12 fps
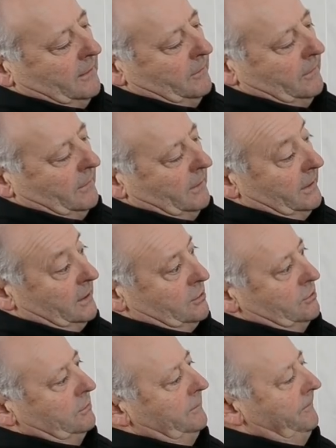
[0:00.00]
like
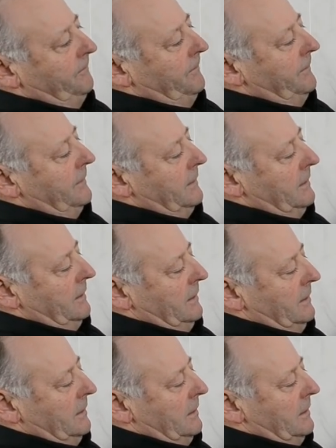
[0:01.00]
so,
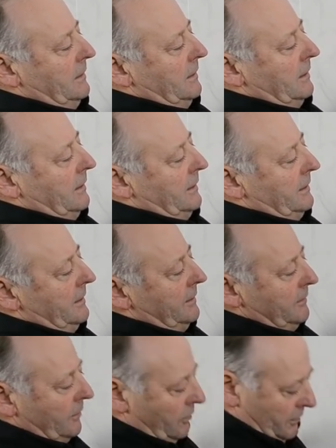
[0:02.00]
and then
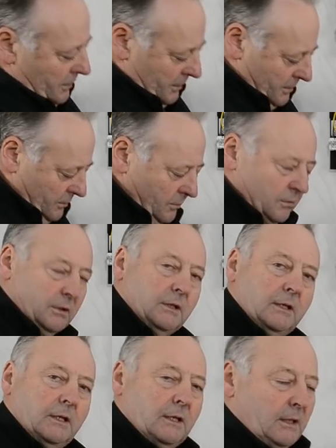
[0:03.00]
all you need to do
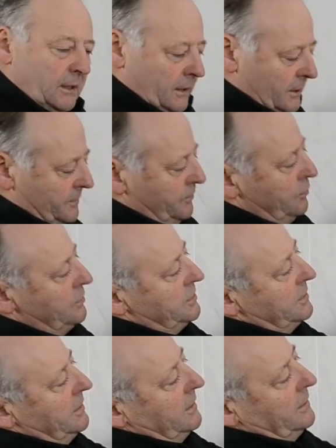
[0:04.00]
is push
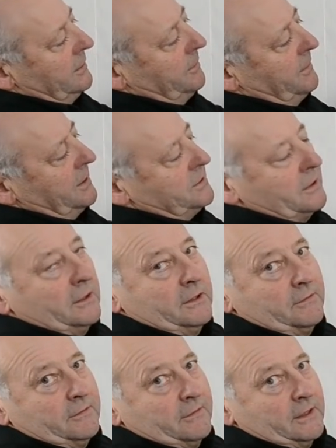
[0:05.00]
the pressure relief
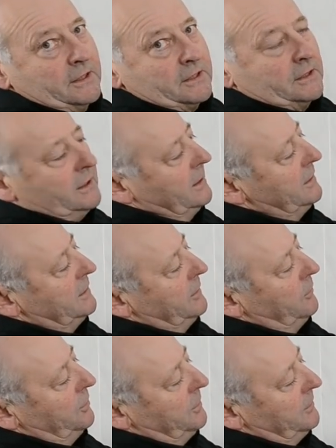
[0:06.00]
device into the
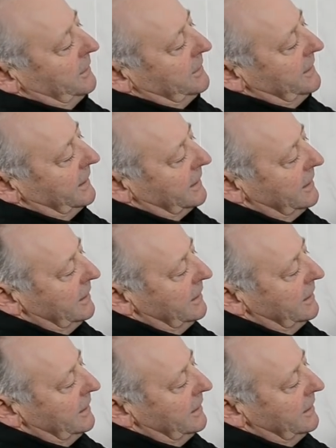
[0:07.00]
bottom of the tank.